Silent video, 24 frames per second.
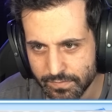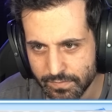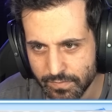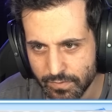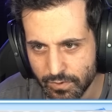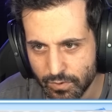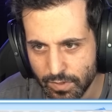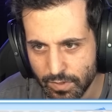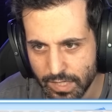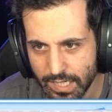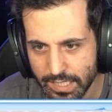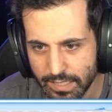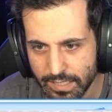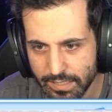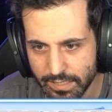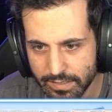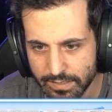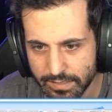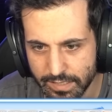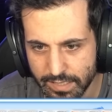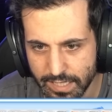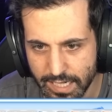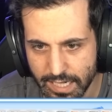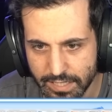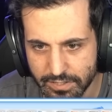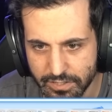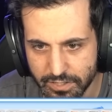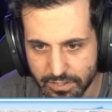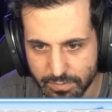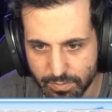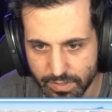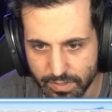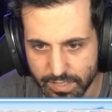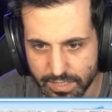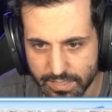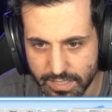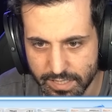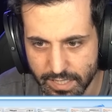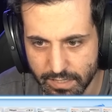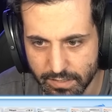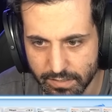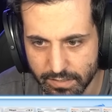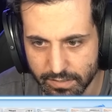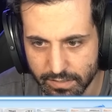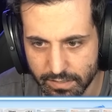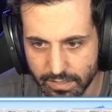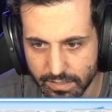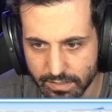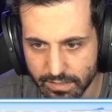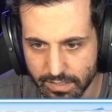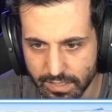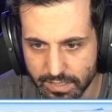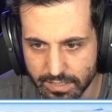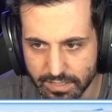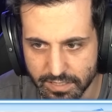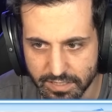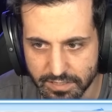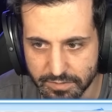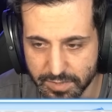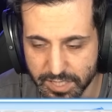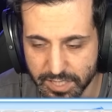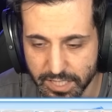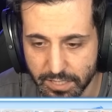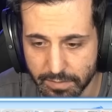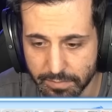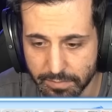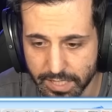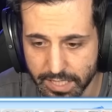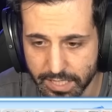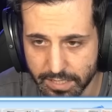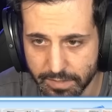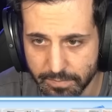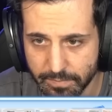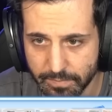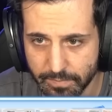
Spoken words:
why they did not just place that on that is beyond me.